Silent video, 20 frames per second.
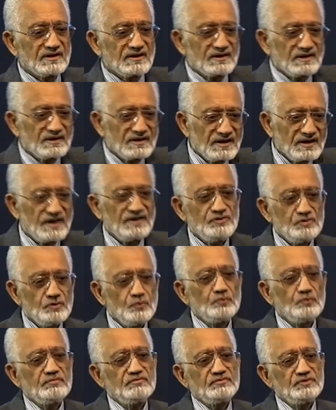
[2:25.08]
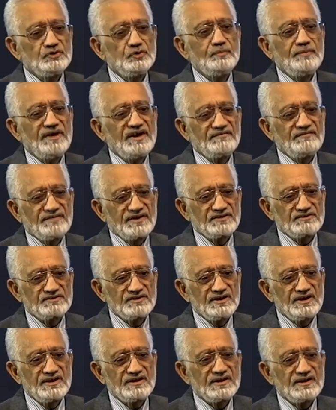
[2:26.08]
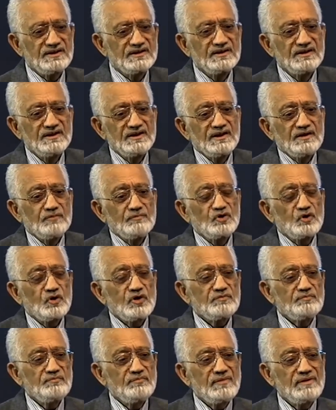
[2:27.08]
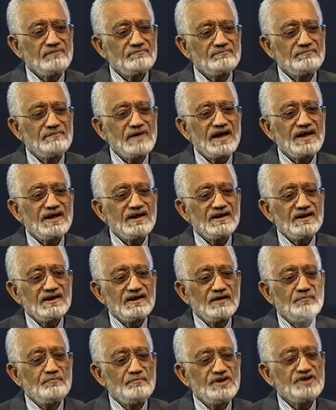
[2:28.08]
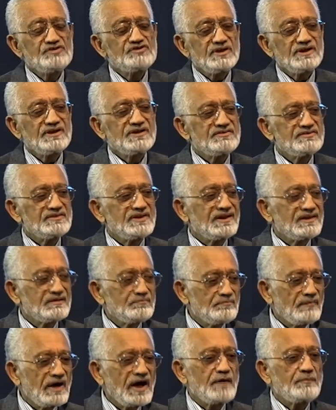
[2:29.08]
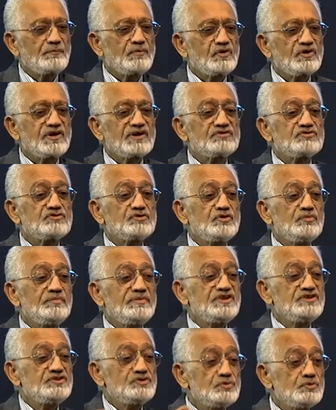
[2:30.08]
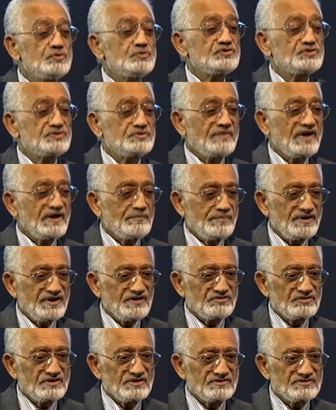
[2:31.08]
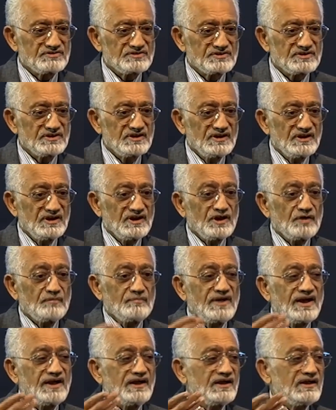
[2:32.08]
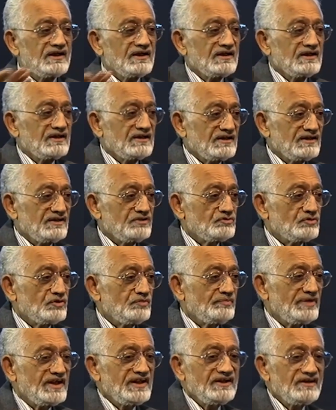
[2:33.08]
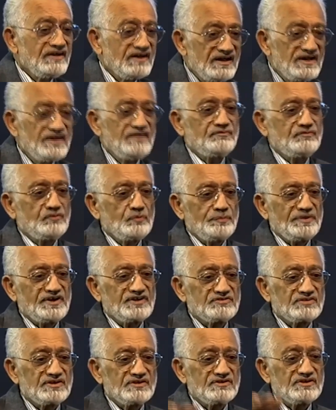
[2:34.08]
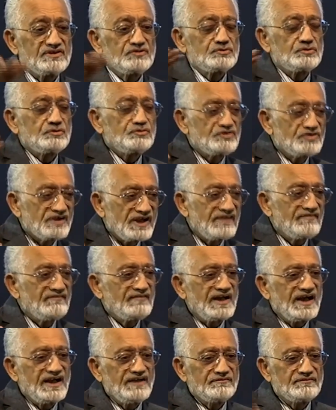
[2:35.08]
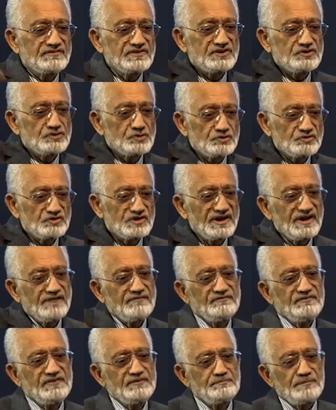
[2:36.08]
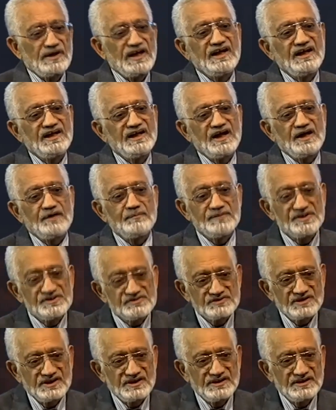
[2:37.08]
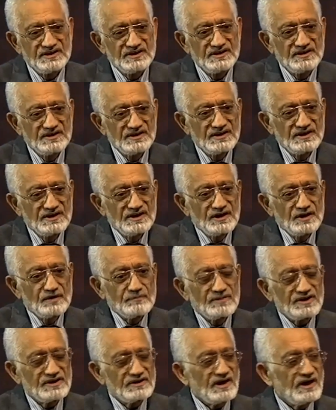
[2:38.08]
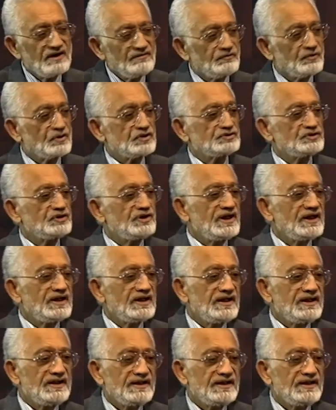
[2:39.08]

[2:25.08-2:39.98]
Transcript: and you manufacture it. And because my ambition is that my product should be used by patients. It should bring relief to patients. It should save lives. It should save the pain and misery. But unfortunately,